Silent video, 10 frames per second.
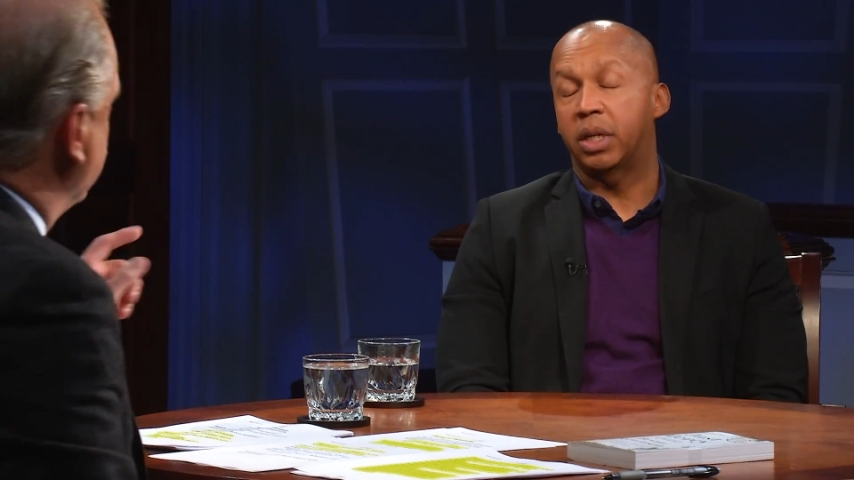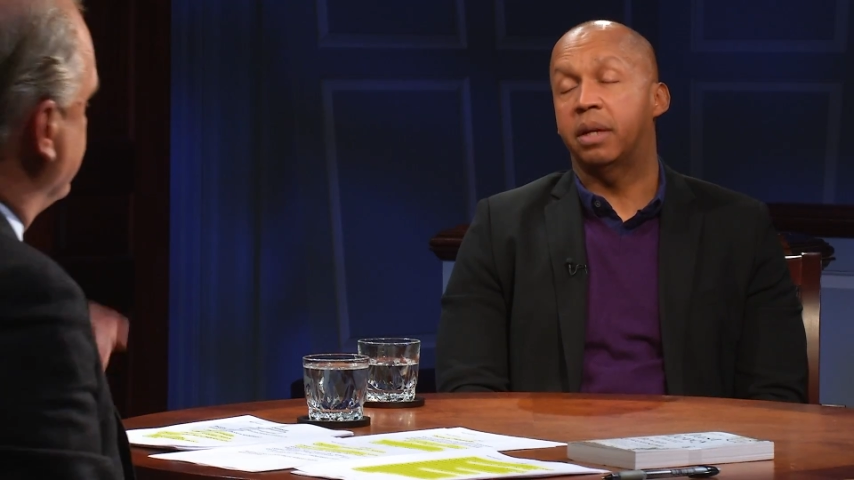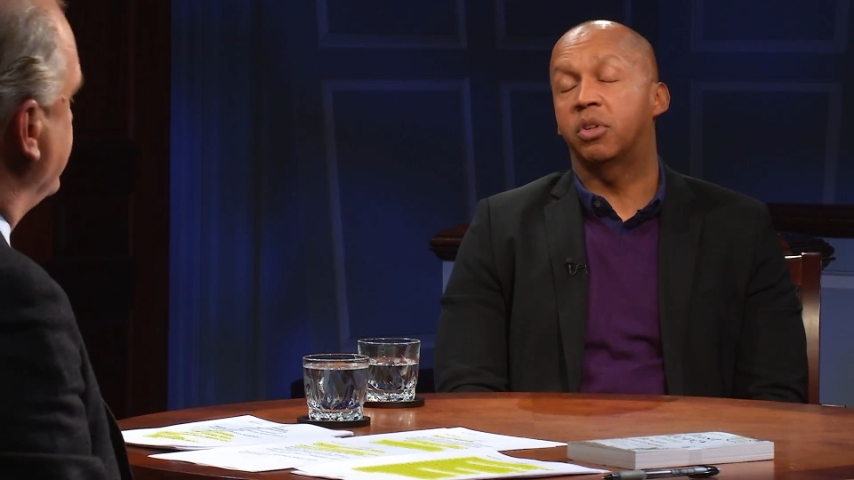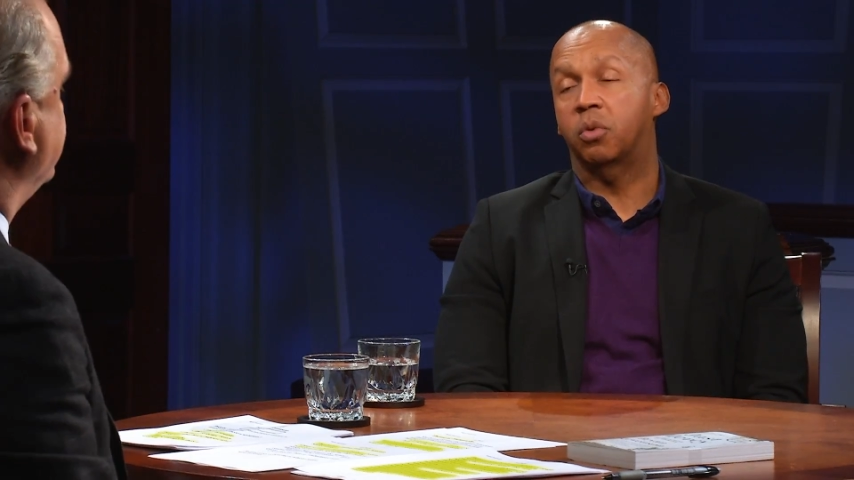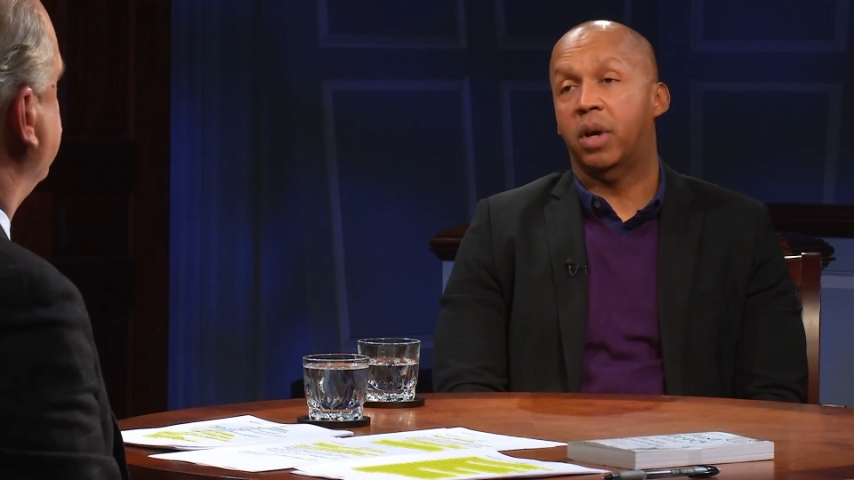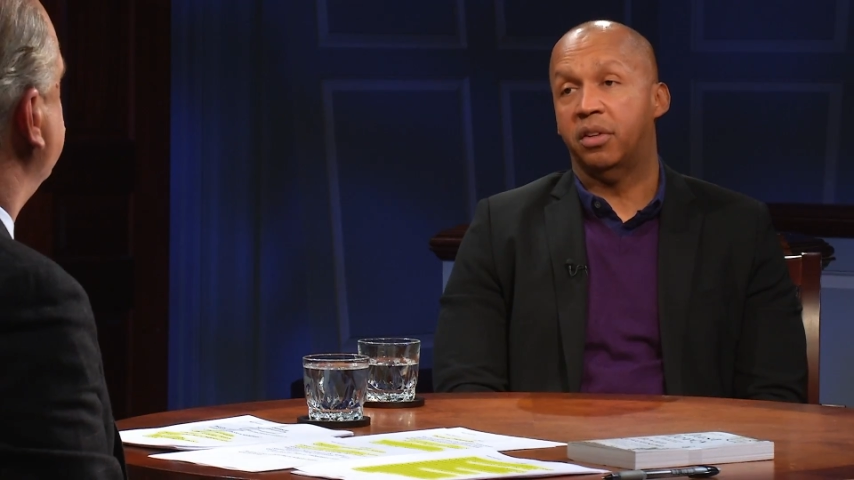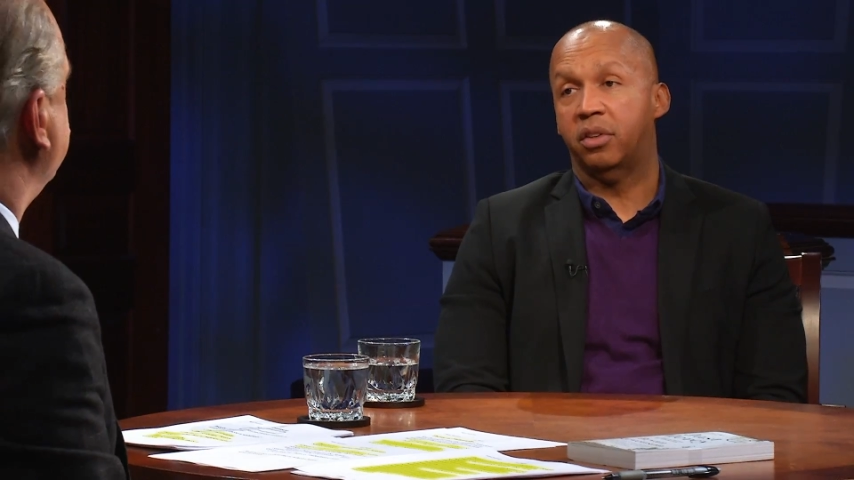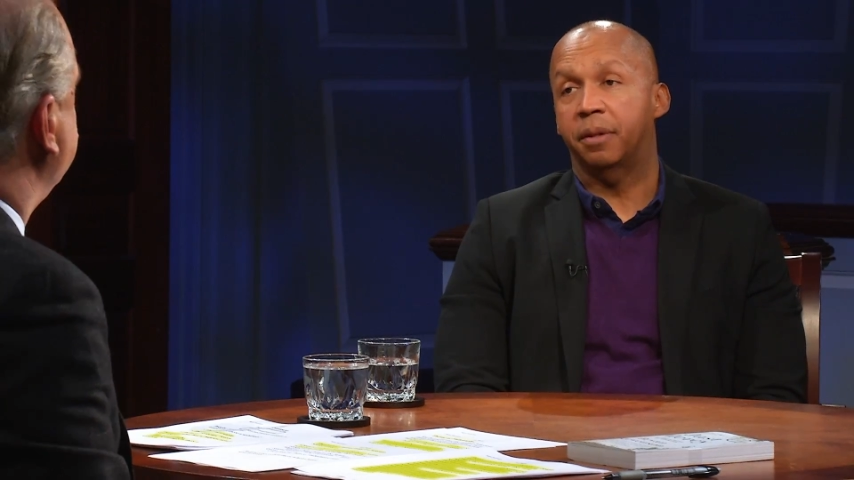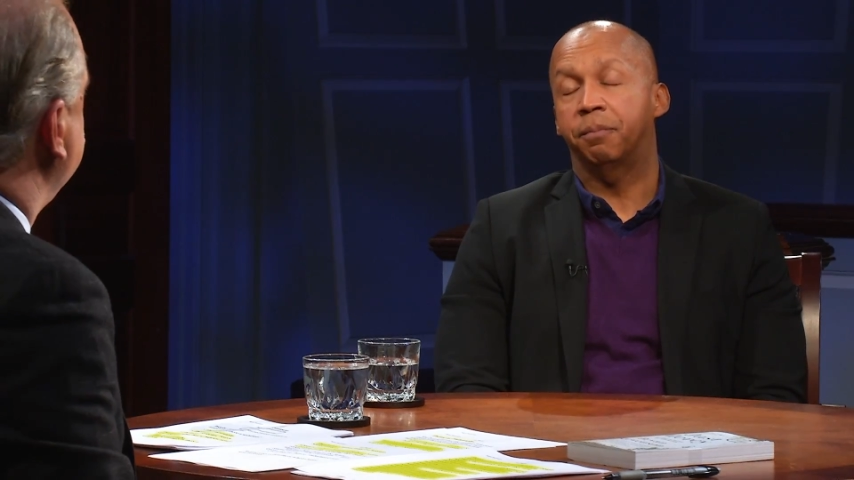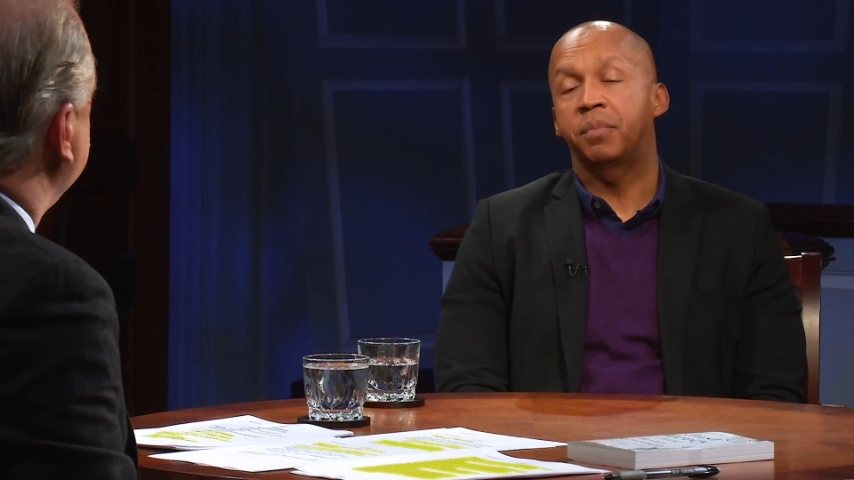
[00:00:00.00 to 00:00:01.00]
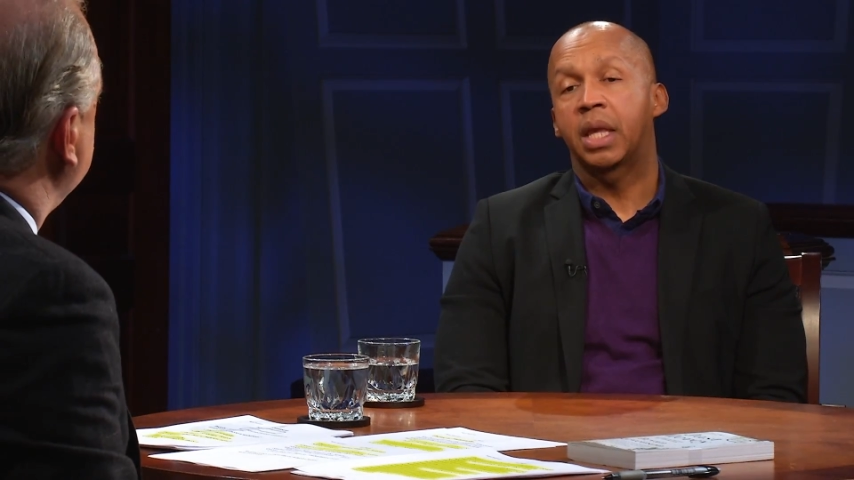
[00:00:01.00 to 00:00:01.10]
when he was arrested.